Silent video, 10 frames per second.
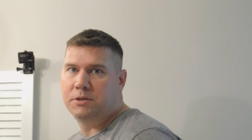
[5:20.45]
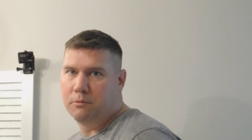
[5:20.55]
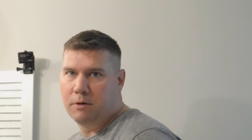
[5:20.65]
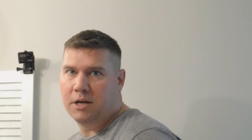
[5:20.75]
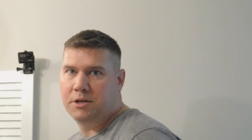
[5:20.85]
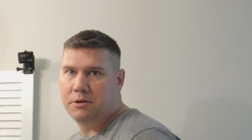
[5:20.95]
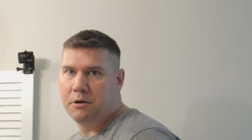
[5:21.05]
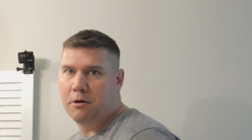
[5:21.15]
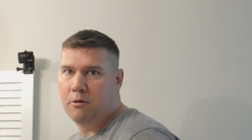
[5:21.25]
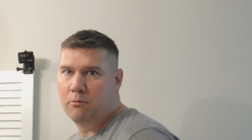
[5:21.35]
direction you're
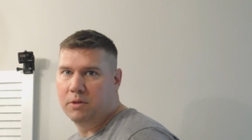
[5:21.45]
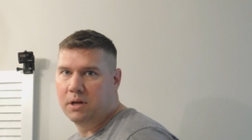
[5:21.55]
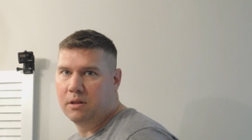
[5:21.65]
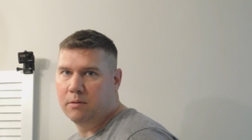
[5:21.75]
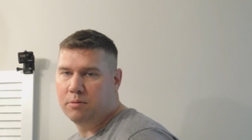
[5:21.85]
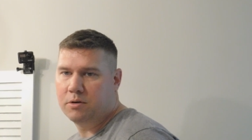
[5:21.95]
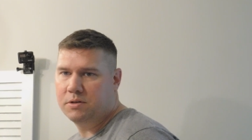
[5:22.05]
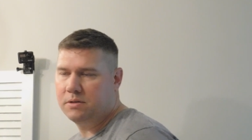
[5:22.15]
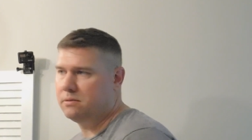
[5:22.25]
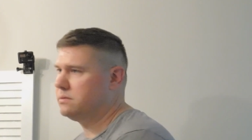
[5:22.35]
going with the
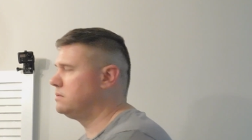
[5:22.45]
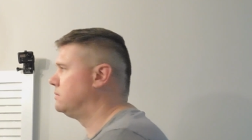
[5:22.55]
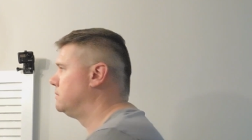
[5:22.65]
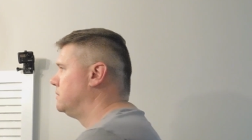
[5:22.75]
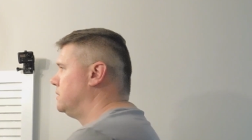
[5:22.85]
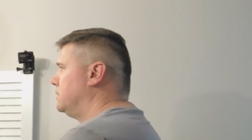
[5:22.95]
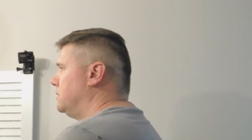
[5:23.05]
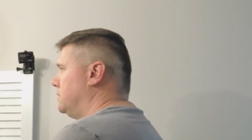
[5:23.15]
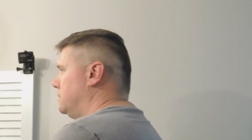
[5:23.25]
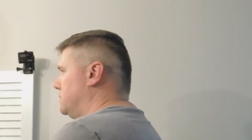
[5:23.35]
clippers,
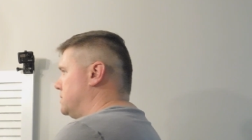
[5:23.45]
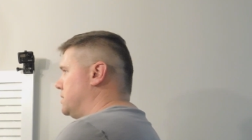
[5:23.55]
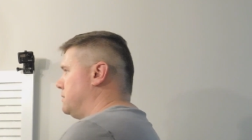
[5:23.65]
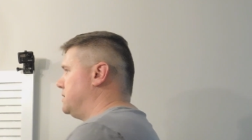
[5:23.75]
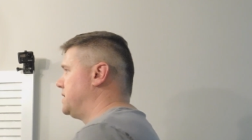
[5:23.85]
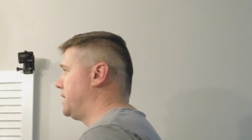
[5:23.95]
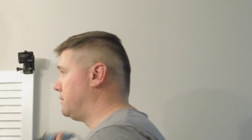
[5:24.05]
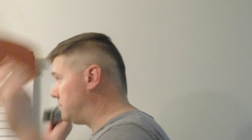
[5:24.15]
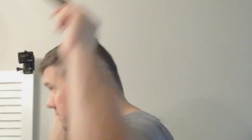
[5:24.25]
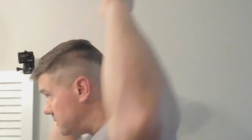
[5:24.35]
let's go to town.